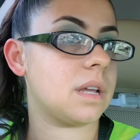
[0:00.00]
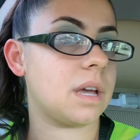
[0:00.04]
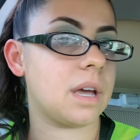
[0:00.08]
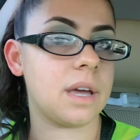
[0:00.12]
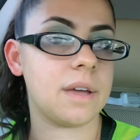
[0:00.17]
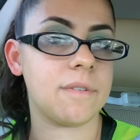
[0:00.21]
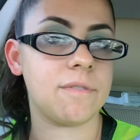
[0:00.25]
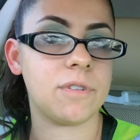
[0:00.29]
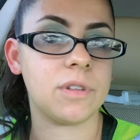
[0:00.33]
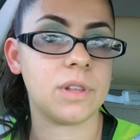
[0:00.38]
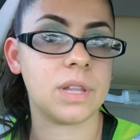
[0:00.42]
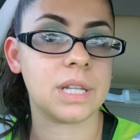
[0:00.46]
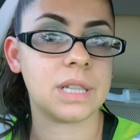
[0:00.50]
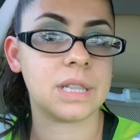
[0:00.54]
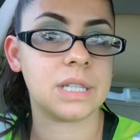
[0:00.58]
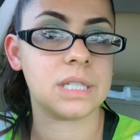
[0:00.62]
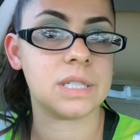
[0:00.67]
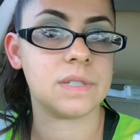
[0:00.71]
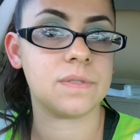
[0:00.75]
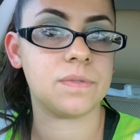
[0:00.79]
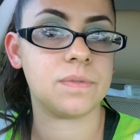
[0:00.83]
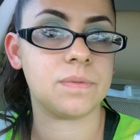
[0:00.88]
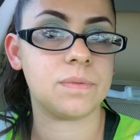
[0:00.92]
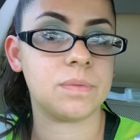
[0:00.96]
I feel like
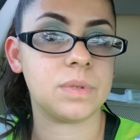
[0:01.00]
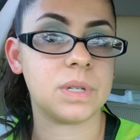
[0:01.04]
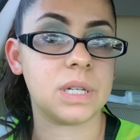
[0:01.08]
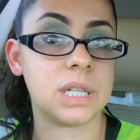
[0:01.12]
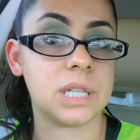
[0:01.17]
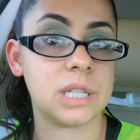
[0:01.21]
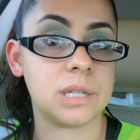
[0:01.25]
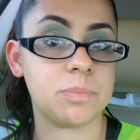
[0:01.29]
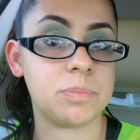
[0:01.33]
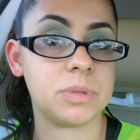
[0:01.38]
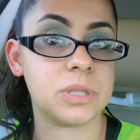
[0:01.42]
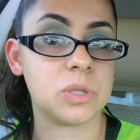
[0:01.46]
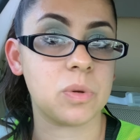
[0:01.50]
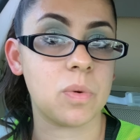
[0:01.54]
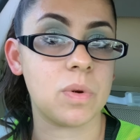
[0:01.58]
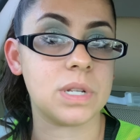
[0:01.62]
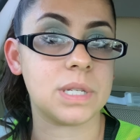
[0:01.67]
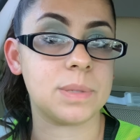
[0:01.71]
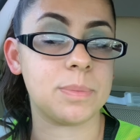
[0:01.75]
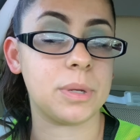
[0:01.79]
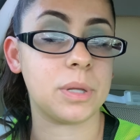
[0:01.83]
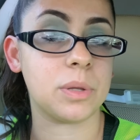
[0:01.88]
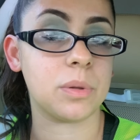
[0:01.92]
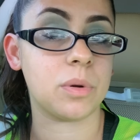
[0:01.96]
this clip is going
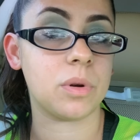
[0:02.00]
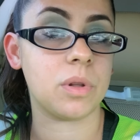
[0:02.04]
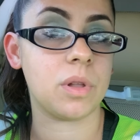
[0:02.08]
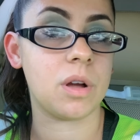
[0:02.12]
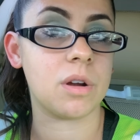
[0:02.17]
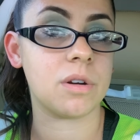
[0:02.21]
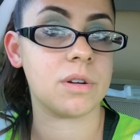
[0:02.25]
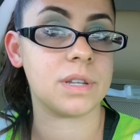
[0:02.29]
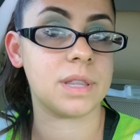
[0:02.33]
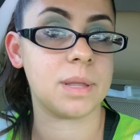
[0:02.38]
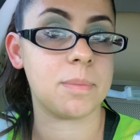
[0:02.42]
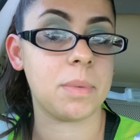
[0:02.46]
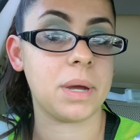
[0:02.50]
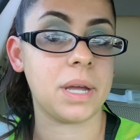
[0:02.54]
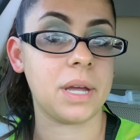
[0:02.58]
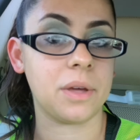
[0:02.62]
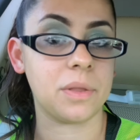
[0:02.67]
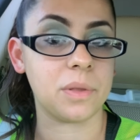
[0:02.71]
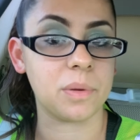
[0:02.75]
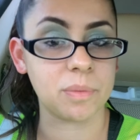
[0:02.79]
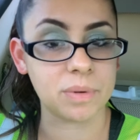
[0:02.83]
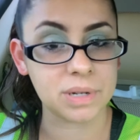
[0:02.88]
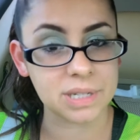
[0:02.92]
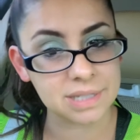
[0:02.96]
to be a little longer than my
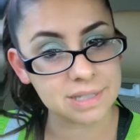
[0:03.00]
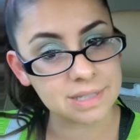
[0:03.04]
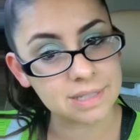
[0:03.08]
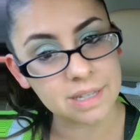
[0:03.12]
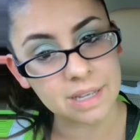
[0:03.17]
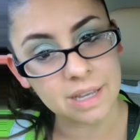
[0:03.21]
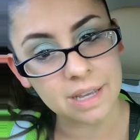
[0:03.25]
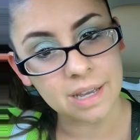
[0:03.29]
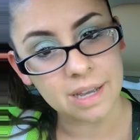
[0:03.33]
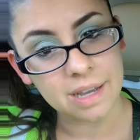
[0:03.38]
other ones.